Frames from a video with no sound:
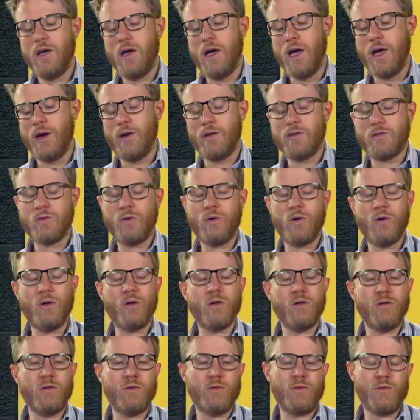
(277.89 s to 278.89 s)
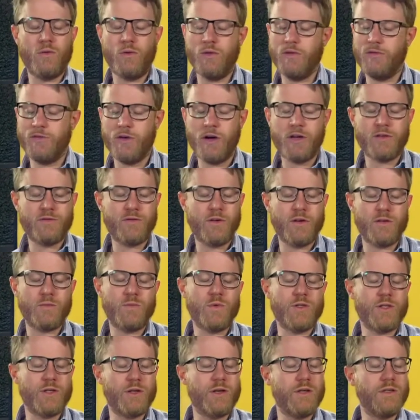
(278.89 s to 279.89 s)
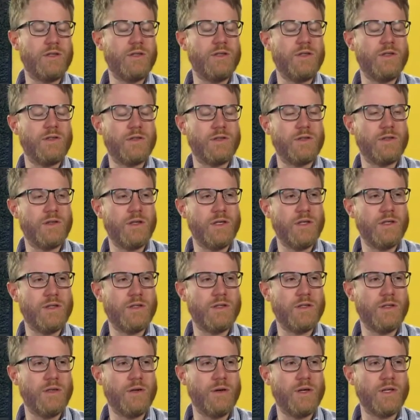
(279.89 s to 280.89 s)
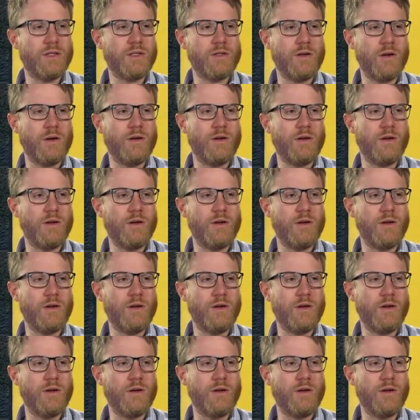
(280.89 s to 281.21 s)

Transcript: and it's the vast majority is US dollar